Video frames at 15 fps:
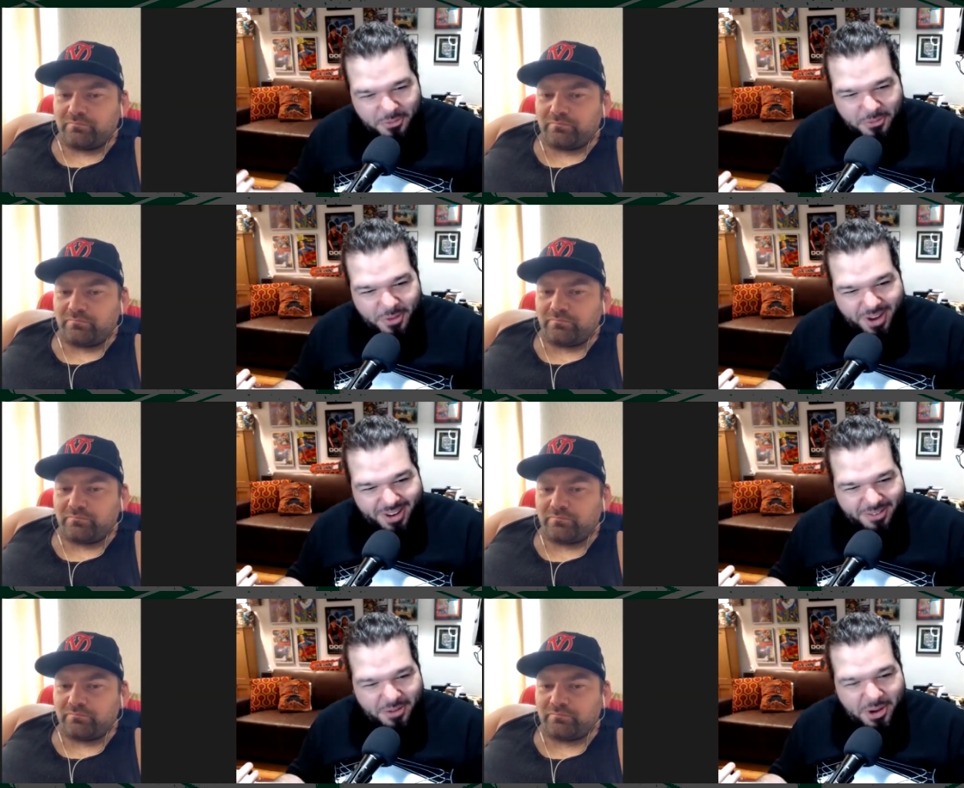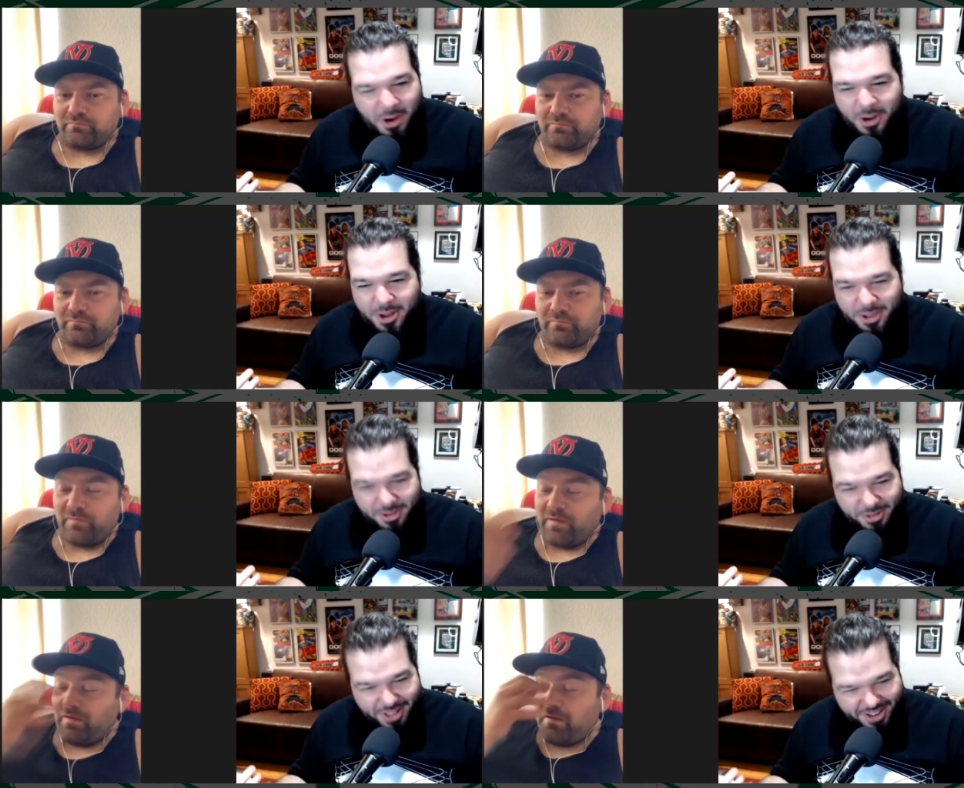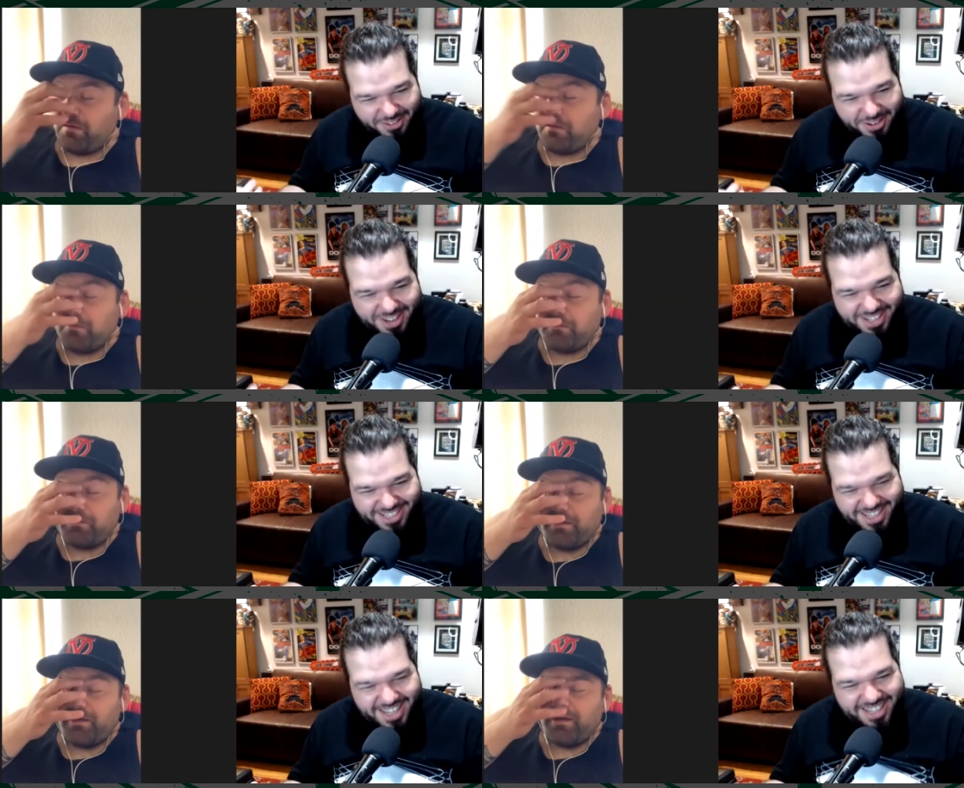Speaker 1: what what are you like what
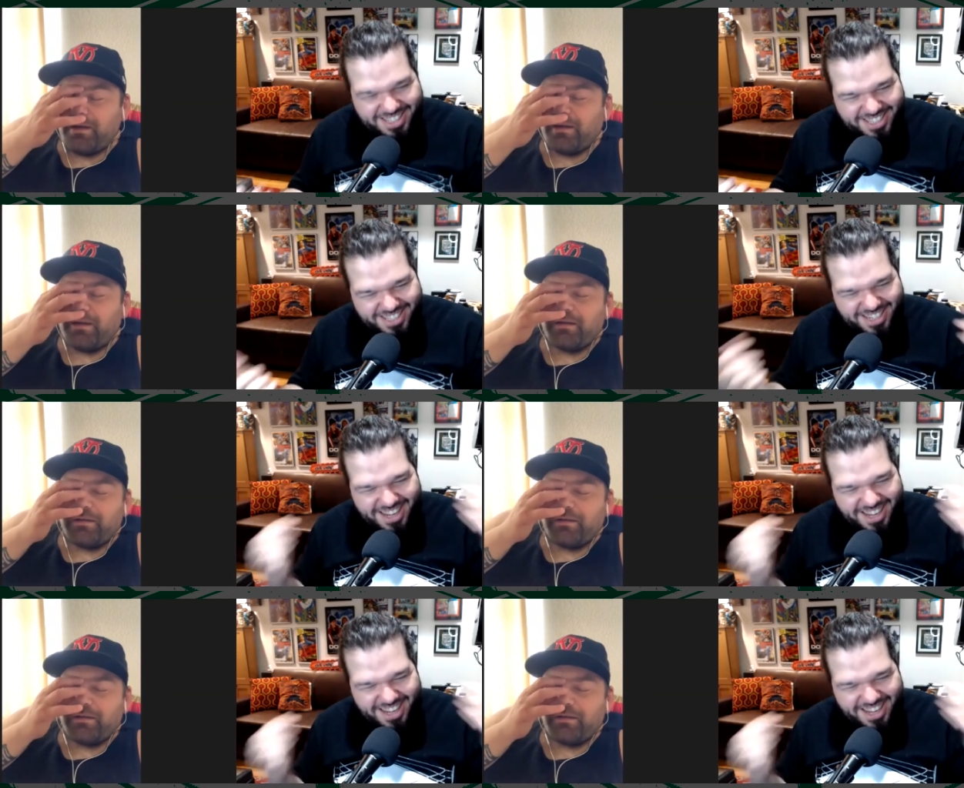is yeah, this